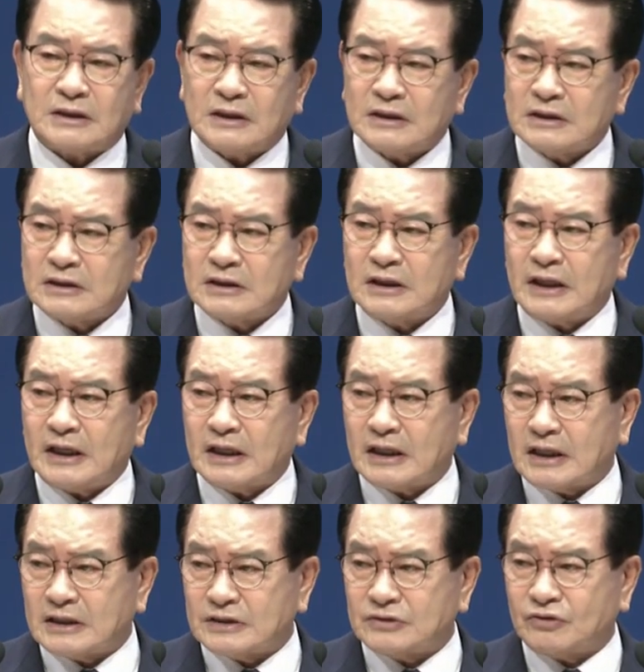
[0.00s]
These
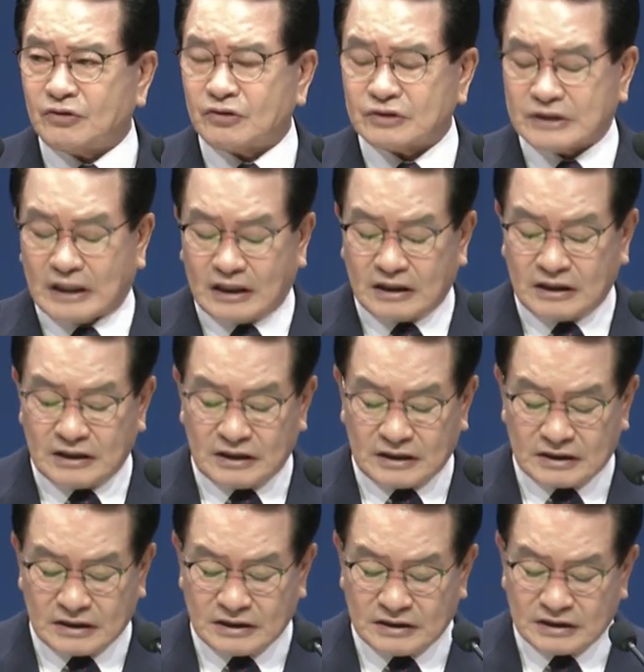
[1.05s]
days,
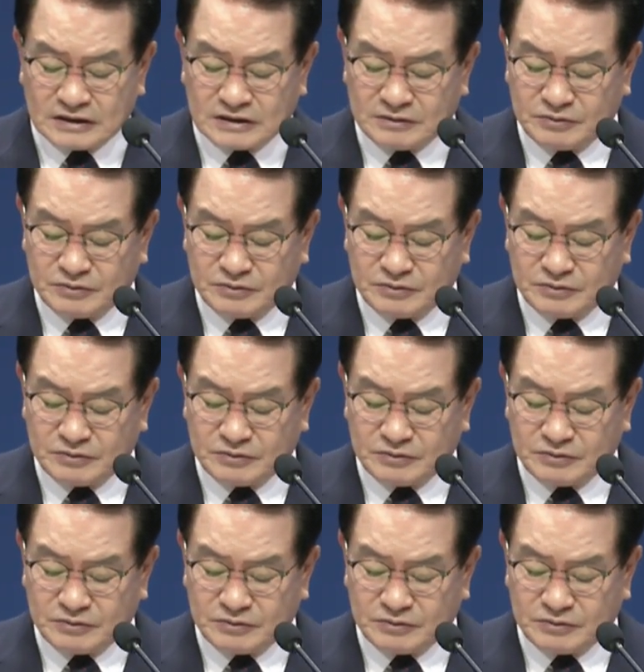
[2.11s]
there are